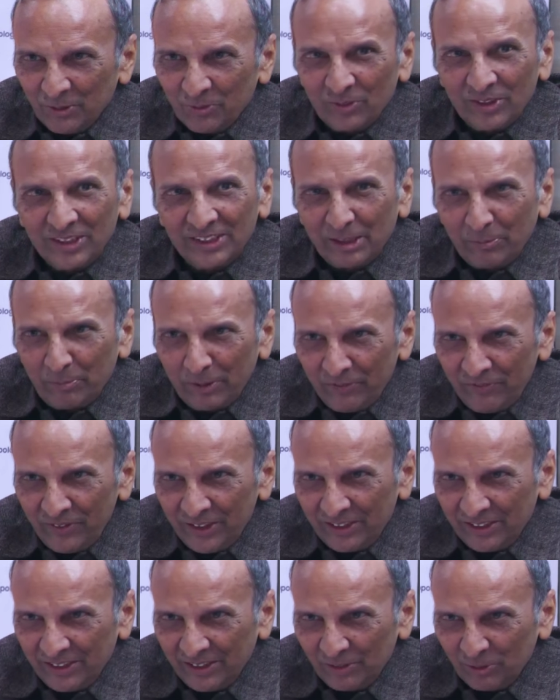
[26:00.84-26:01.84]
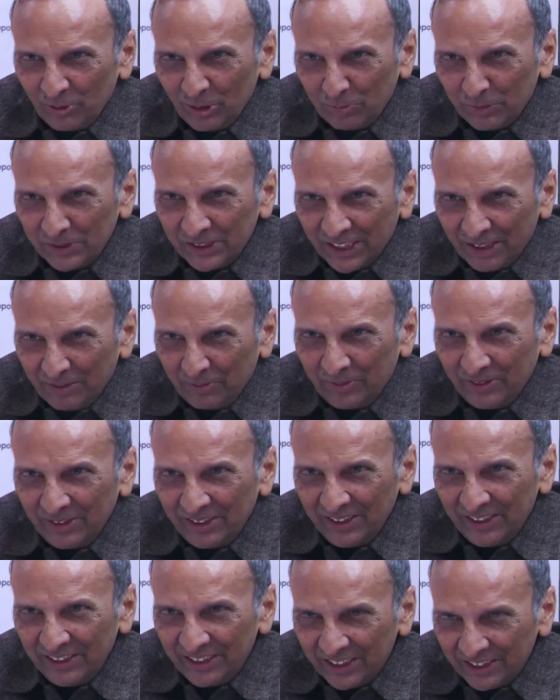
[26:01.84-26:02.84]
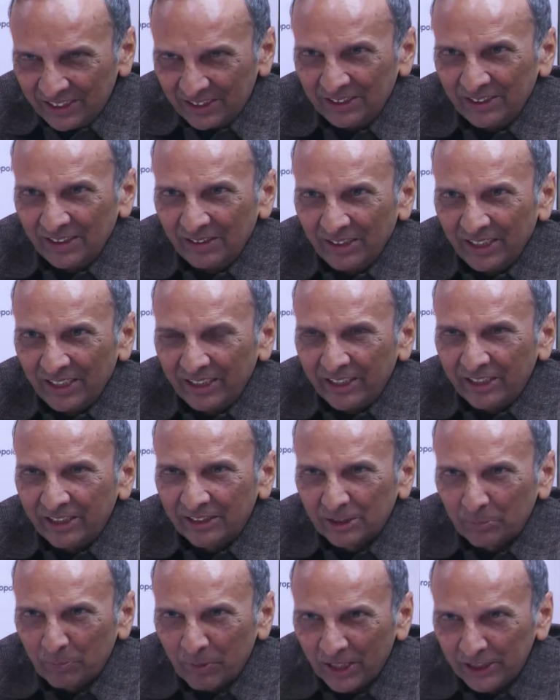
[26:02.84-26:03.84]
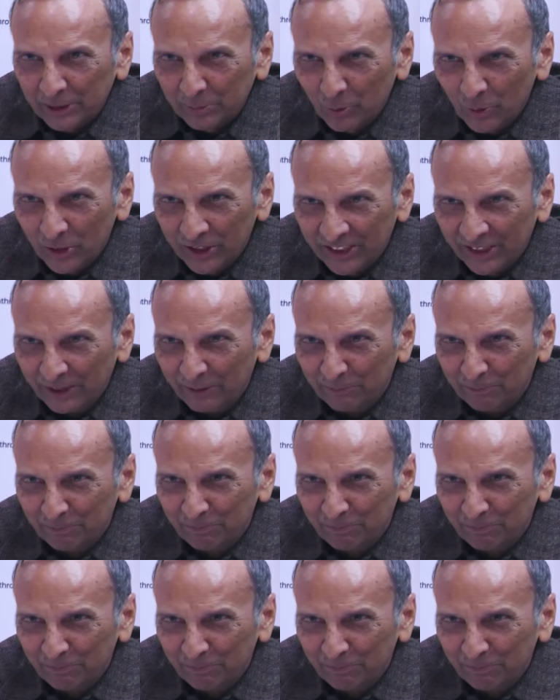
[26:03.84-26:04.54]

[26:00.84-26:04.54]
What is the benefit to the Punjab in this agriculture price policy?